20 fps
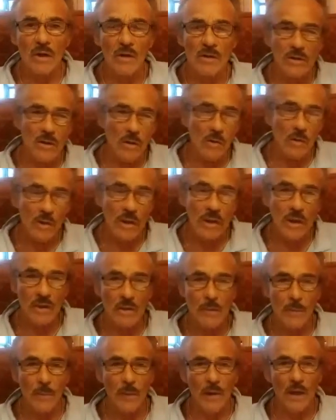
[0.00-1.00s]
Don't get
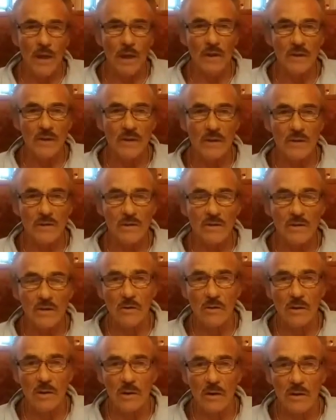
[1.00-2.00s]
into politics.
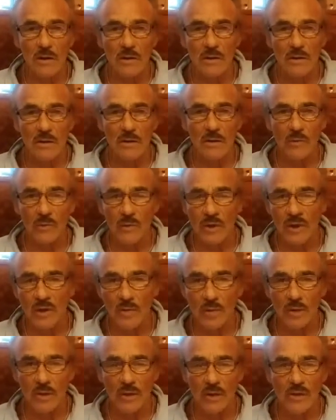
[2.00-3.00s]
Don't get into race
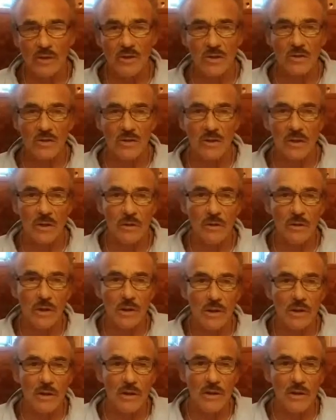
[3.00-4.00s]
relations. Don't get
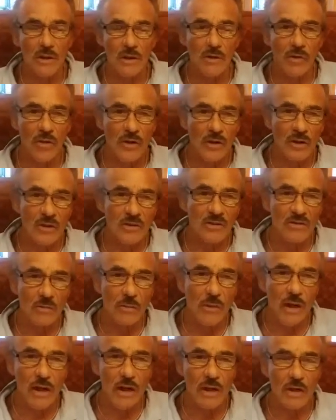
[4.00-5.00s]
into things that
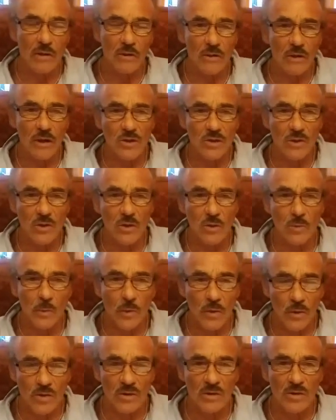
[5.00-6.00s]
matter. Don't get too
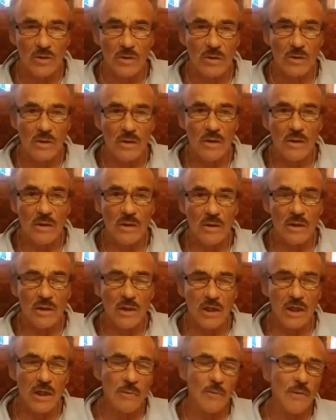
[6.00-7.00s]
personal.
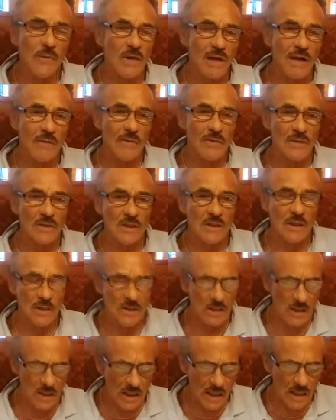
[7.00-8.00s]
Keep the
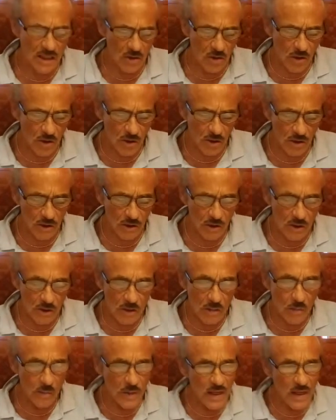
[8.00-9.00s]
conversation lighthearted.
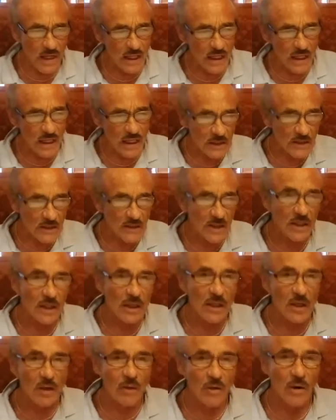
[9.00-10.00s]
Make it easy
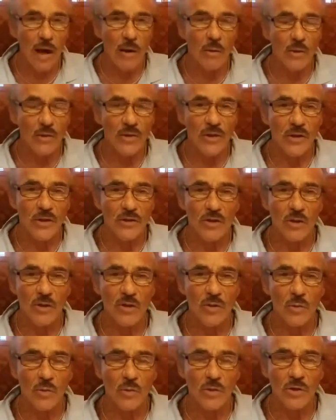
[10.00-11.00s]
to interact with each
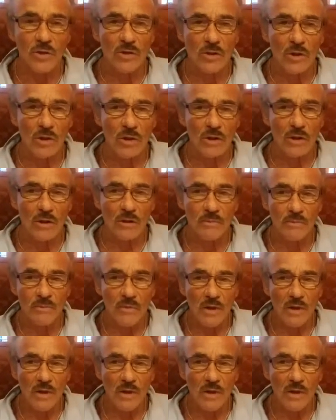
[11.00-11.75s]
other when you're talking.